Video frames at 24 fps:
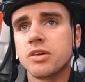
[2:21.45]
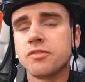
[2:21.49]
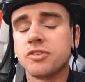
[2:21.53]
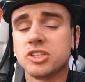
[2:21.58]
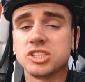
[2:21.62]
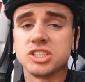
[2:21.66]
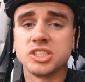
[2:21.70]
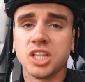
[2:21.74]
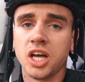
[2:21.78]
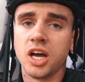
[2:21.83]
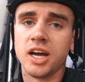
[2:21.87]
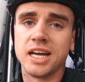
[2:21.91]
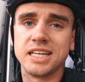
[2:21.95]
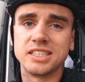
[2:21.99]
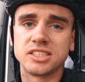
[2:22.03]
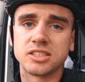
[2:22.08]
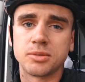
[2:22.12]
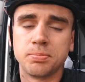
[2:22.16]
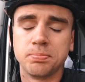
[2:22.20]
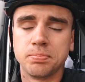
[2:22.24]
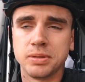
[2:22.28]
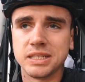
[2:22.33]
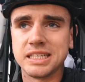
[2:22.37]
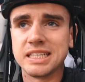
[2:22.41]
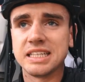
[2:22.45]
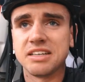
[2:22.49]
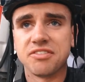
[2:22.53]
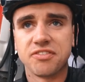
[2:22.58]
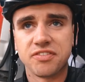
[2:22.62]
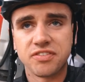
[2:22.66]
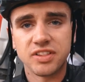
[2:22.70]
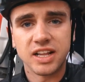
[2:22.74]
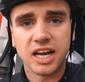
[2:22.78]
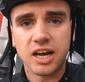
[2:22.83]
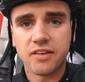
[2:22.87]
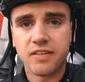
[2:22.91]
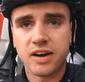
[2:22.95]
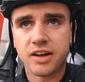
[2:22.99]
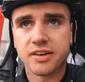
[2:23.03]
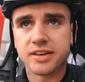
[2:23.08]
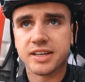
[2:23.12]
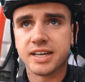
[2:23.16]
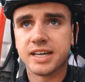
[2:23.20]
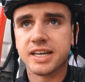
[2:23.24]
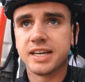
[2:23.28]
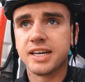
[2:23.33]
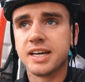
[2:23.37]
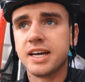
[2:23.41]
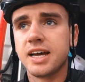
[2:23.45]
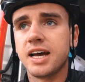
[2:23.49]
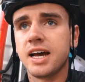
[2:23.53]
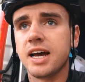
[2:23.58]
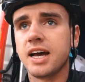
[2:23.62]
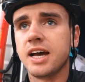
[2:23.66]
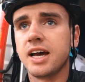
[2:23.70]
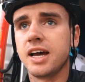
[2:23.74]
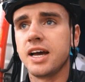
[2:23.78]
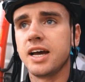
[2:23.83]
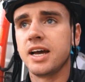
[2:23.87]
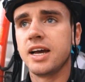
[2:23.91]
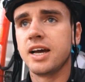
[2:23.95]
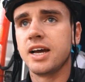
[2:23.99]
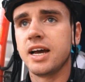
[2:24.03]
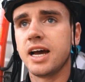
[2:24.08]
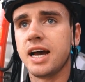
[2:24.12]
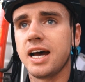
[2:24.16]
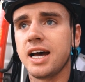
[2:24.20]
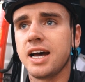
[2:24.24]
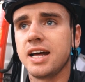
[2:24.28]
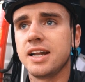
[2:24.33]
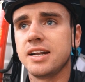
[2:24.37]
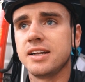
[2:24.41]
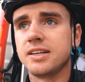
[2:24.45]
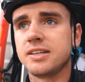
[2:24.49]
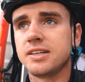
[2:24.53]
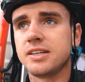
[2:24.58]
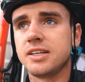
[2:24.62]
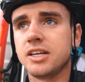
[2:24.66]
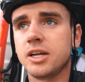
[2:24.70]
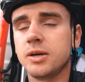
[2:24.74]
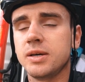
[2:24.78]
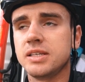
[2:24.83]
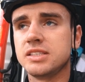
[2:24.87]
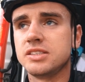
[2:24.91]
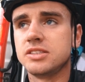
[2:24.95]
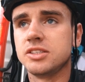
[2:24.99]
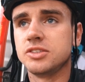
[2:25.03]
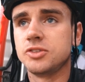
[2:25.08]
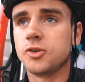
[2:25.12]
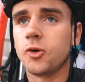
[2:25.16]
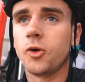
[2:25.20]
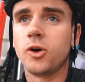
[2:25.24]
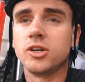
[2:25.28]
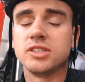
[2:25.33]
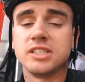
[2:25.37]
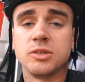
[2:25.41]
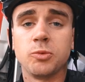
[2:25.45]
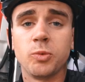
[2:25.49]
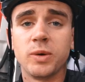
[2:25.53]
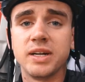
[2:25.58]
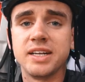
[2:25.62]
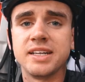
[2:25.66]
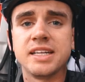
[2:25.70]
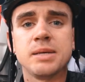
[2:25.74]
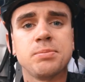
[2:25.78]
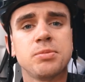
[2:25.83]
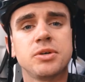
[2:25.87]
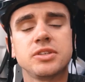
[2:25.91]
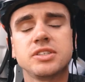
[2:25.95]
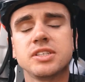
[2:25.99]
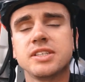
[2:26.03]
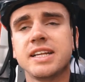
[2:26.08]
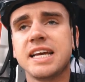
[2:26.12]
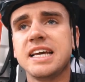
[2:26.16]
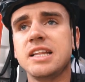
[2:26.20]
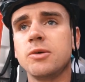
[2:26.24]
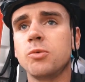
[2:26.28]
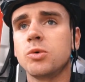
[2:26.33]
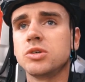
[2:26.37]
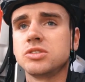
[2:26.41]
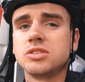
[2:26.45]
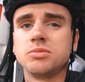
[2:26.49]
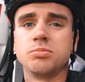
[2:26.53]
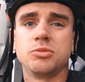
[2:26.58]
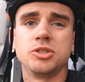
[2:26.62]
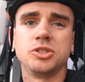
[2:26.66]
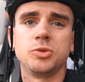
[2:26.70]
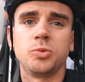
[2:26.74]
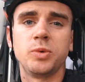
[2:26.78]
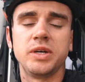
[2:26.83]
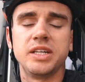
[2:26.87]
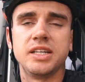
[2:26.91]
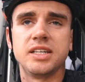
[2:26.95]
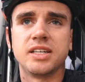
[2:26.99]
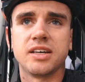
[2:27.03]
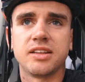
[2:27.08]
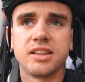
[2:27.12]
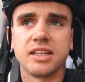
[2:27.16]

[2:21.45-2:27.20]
for a start, it's completely flat around here, and you know, it's notoriously windy, but today there wasn't much wind.